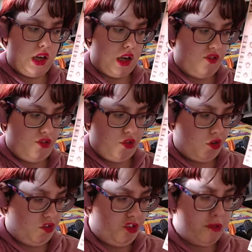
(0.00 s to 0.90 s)
for
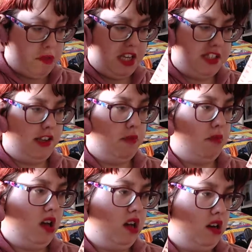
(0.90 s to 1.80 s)
feminism
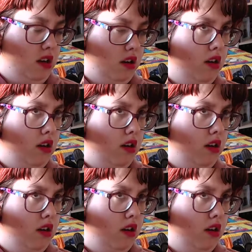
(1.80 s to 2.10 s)
and